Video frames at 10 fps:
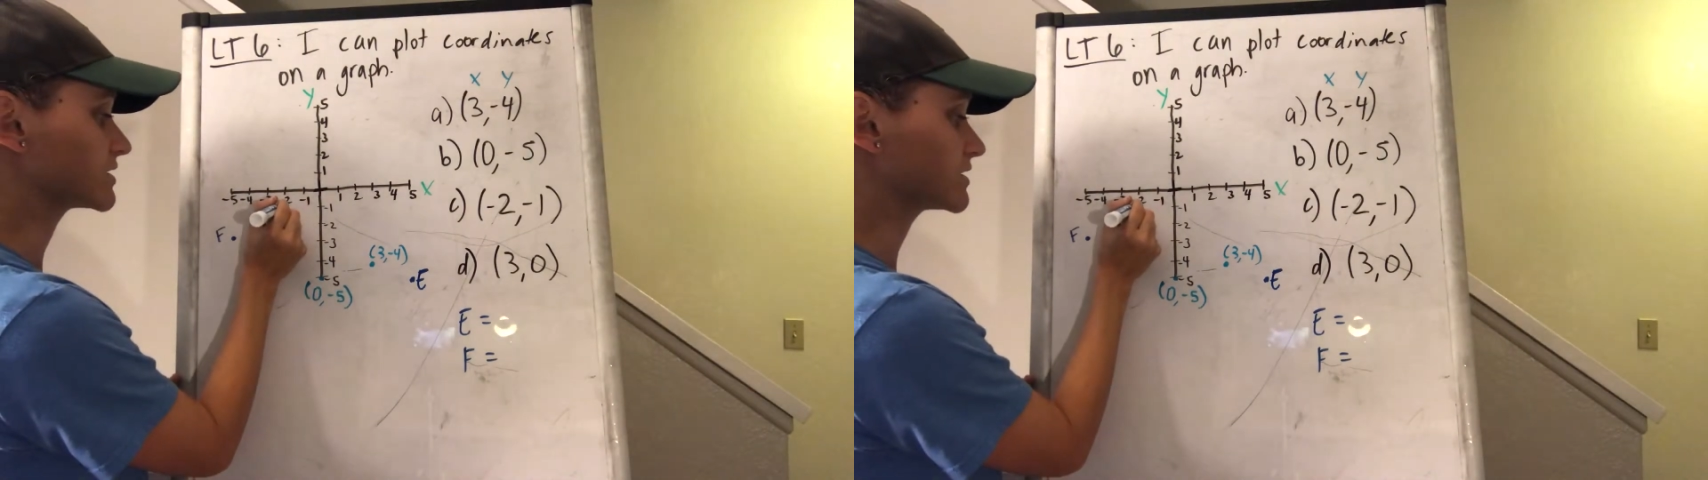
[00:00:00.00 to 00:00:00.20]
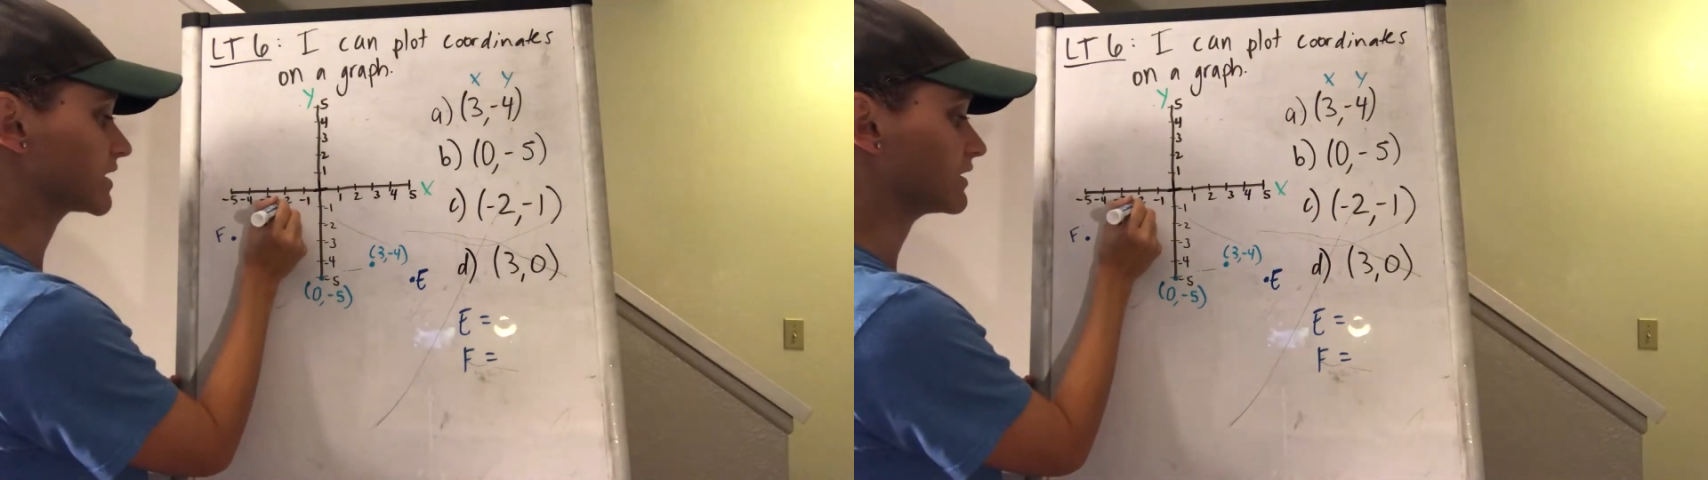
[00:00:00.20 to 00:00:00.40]

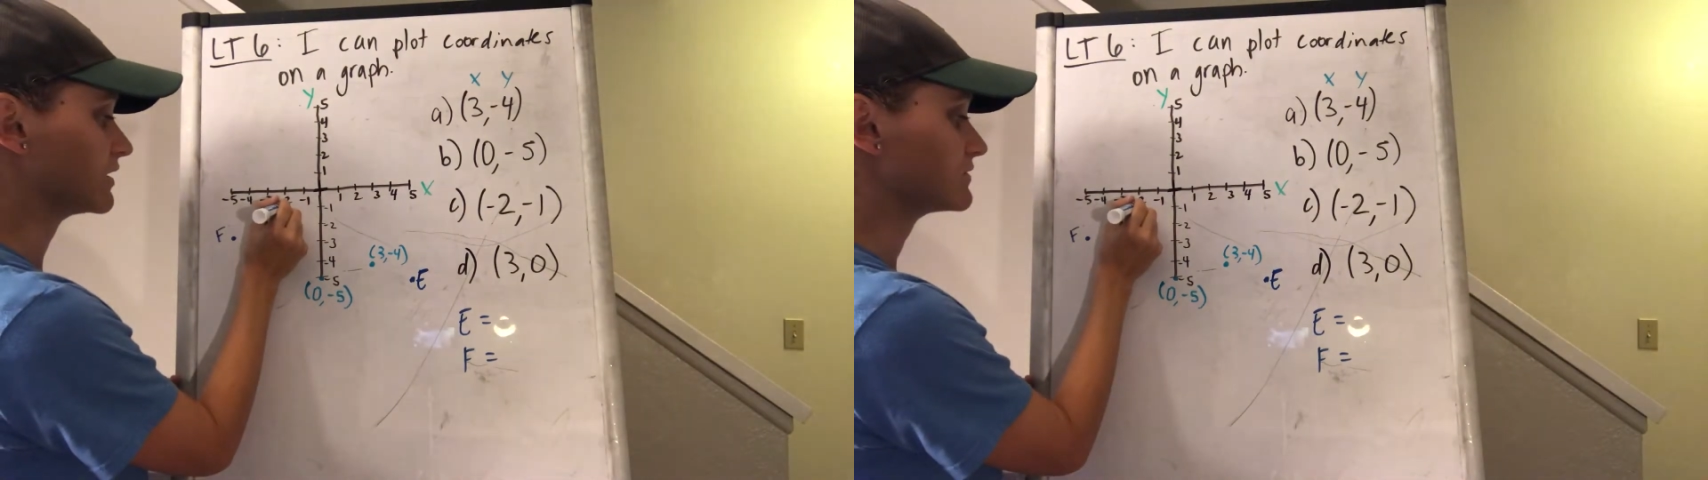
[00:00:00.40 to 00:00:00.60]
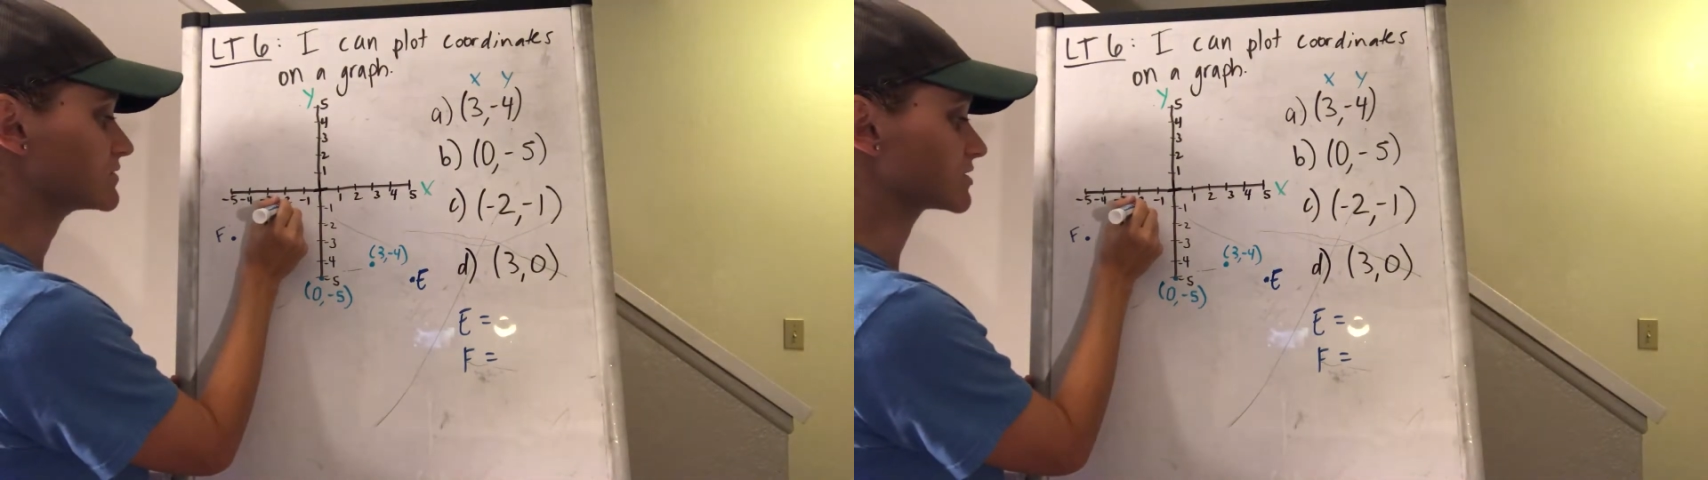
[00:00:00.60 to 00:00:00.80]
negative,
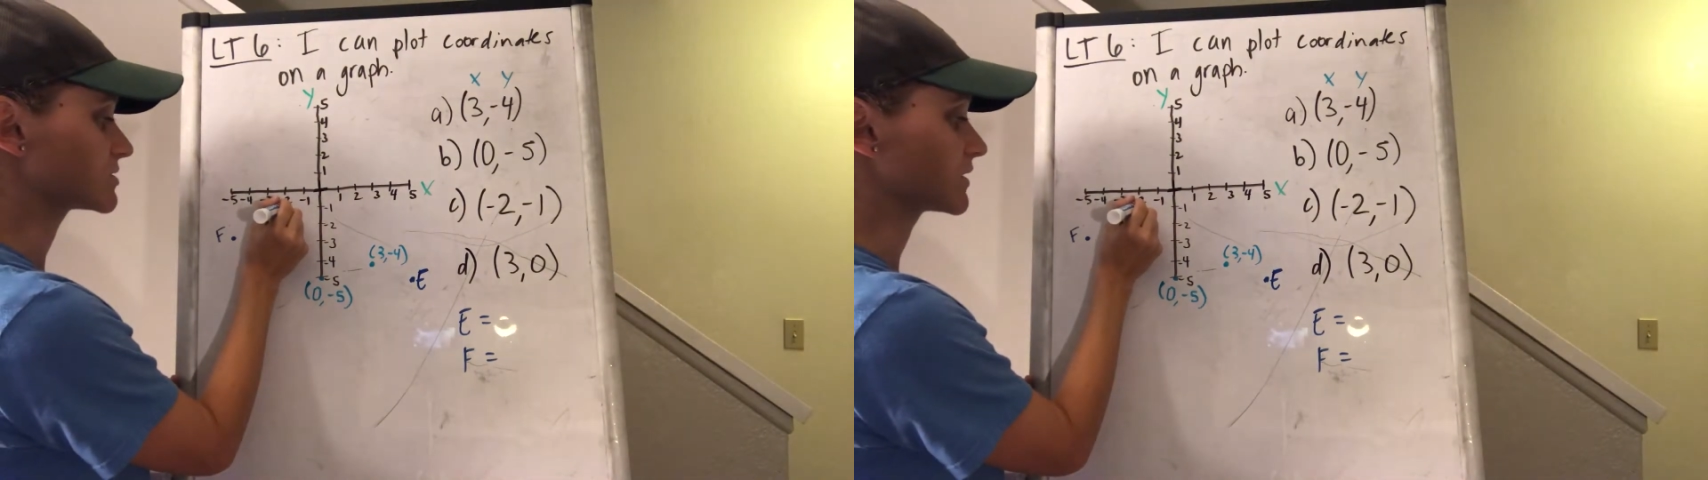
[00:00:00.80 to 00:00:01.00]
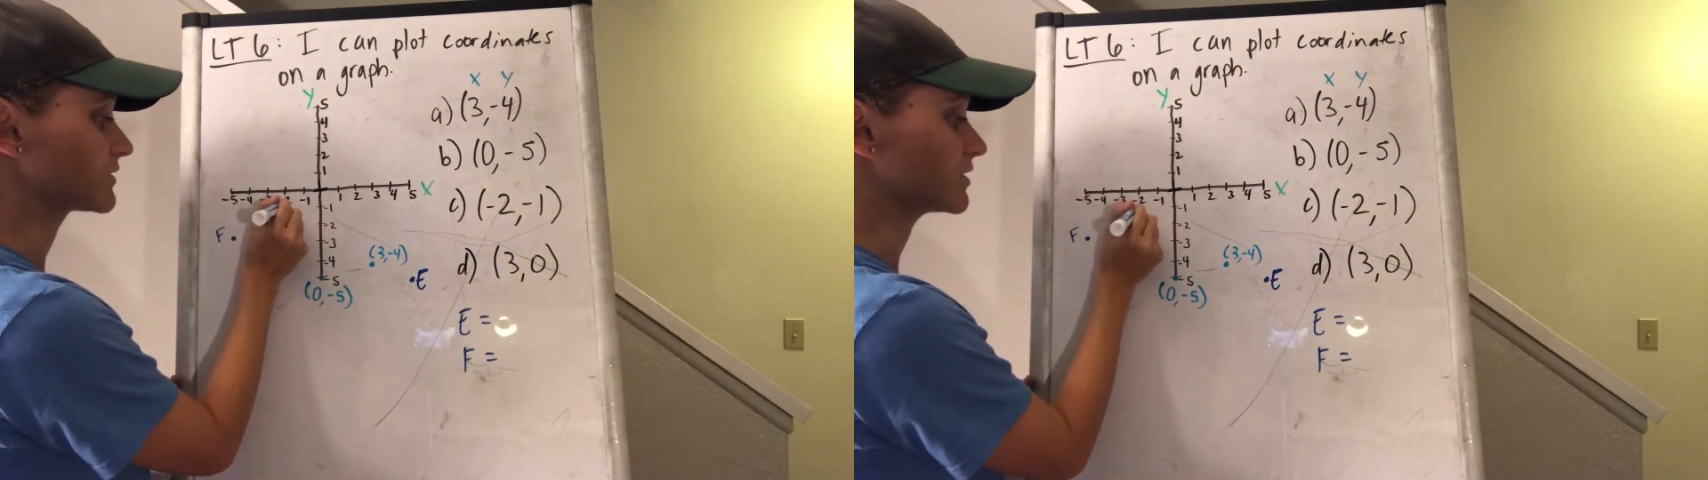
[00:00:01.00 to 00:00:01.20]
so that's
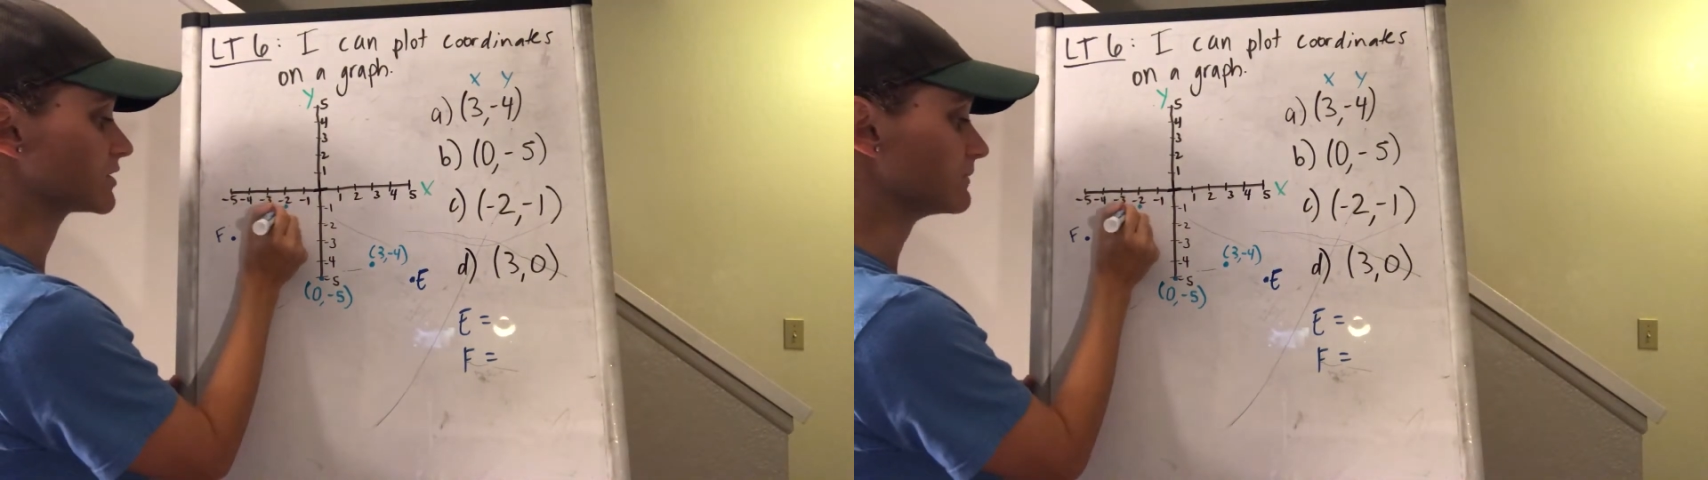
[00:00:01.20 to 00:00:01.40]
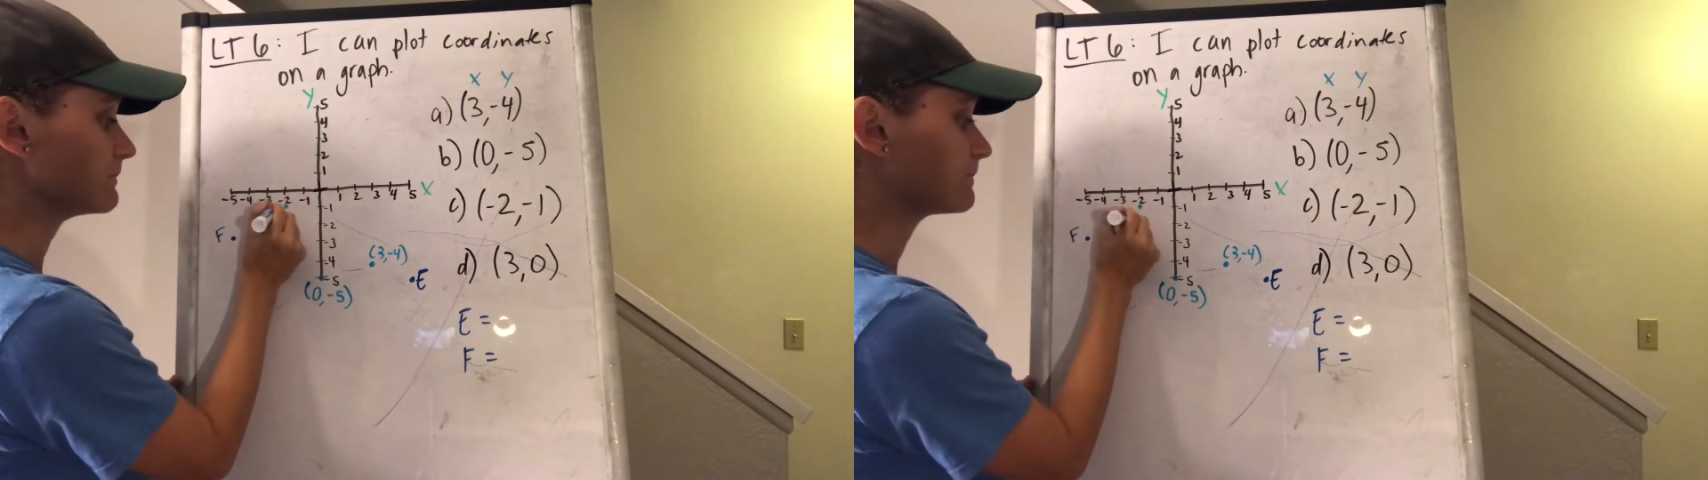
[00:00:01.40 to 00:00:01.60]
about here.